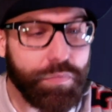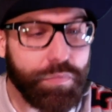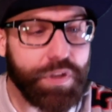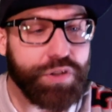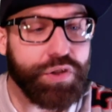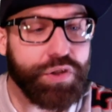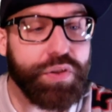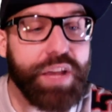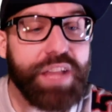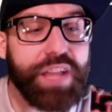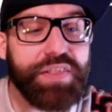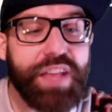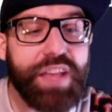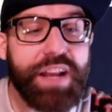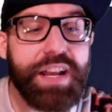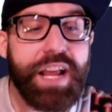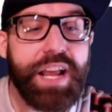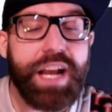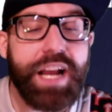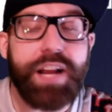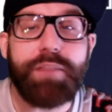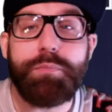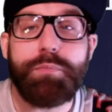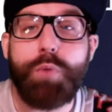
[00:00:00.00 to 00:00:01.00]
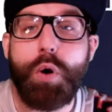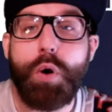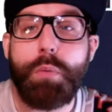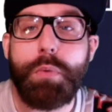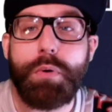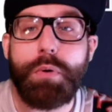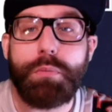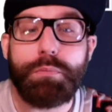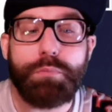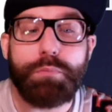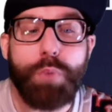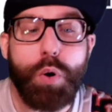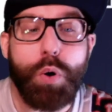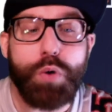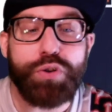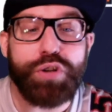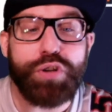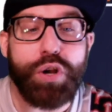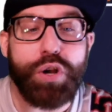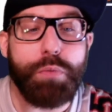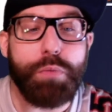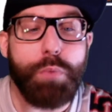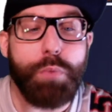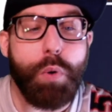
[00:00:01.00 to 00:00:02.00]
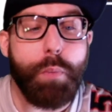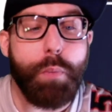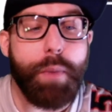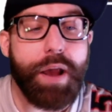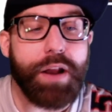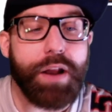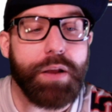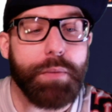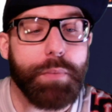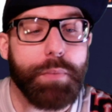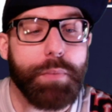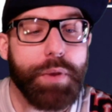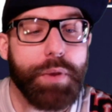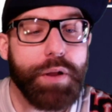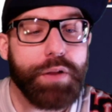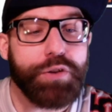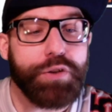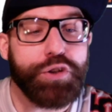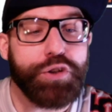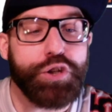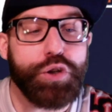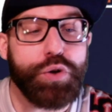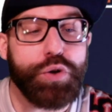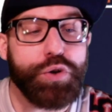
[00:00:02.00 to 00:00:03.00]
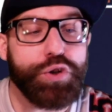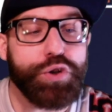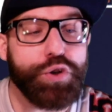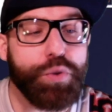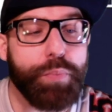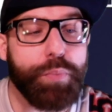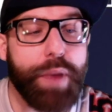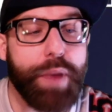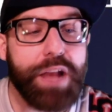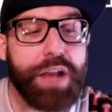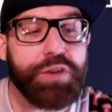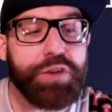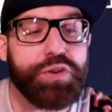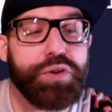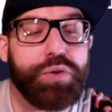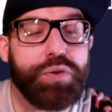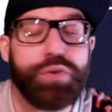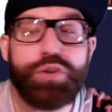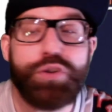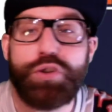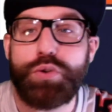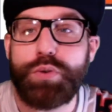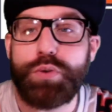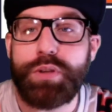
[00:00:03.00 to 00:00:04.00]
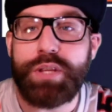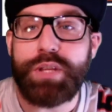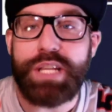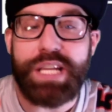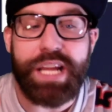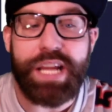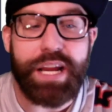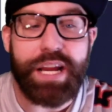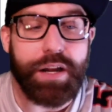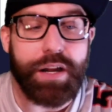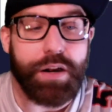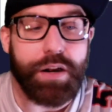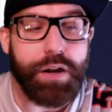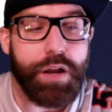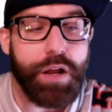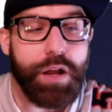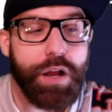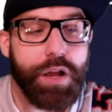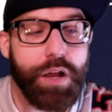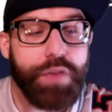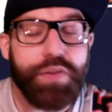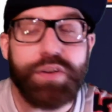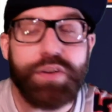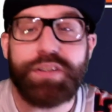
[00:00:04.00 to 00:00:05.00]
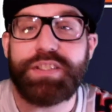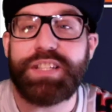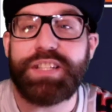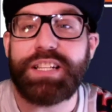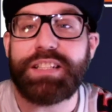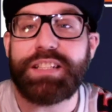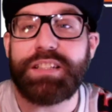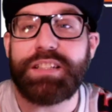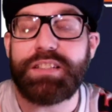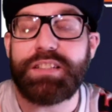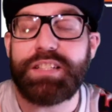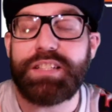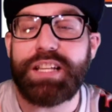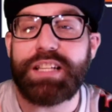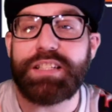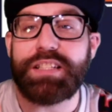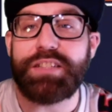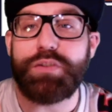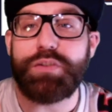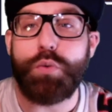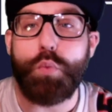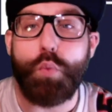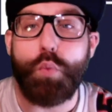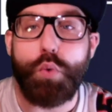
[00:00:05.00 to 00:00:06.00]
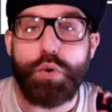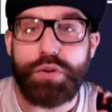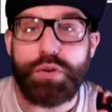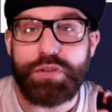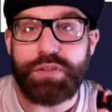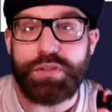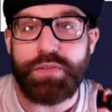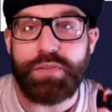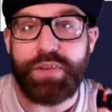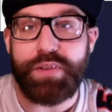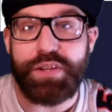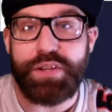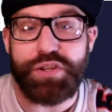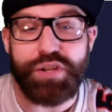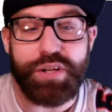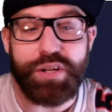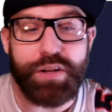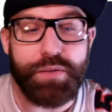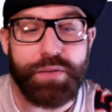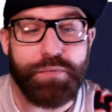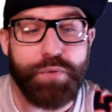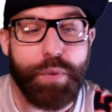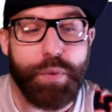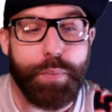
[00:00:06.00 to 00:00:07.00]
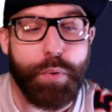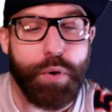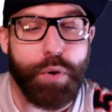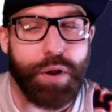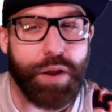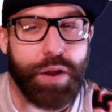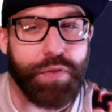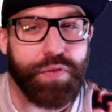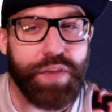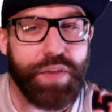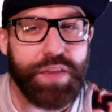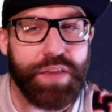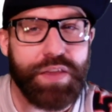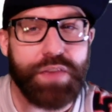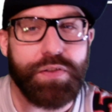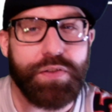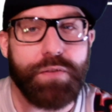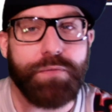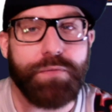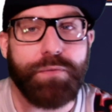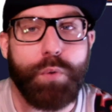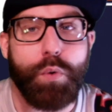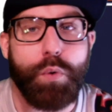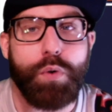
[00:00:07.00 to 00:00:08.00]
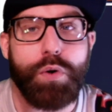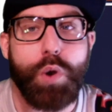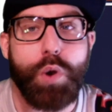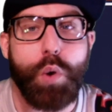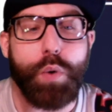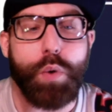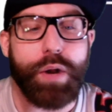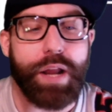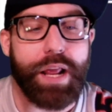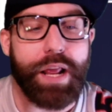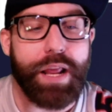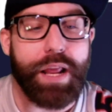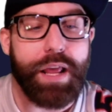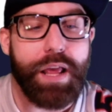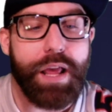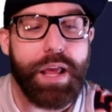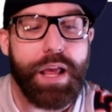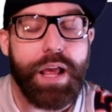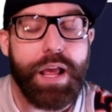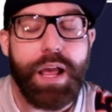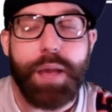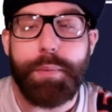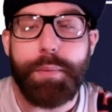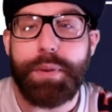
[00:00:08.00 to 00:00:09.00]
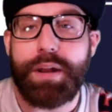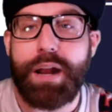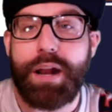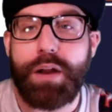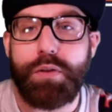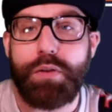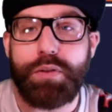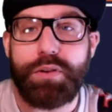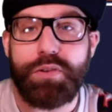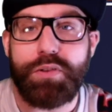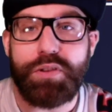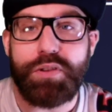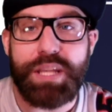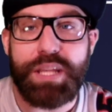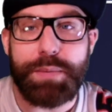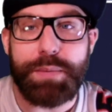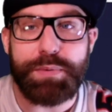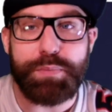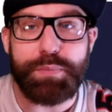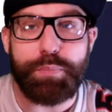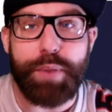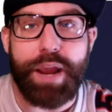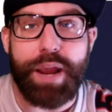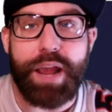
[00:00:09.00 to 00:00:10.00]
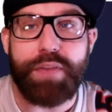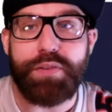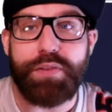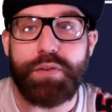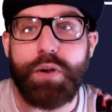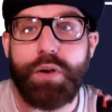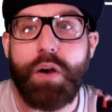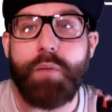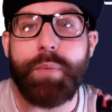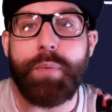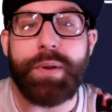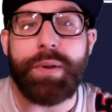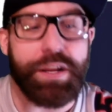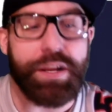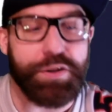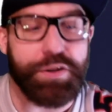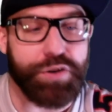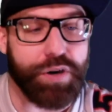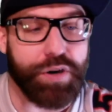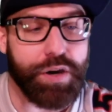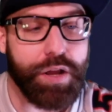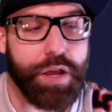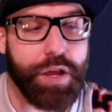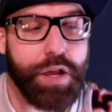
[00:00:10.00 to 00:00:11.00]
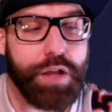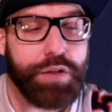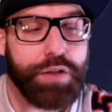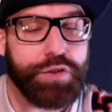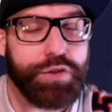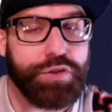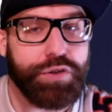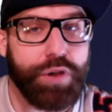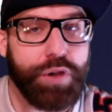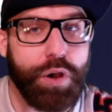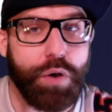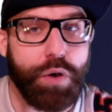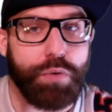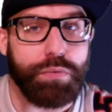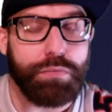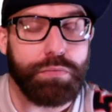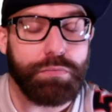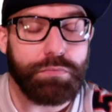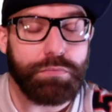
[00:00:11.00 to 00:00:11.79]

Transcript: they got that negative mojo, momentum, juju, bad juju in the air. They're 6-6 in the worst division in football, and I think that they're 4-0 in it. I mean, not only are the teams bad, they're all been injured. So,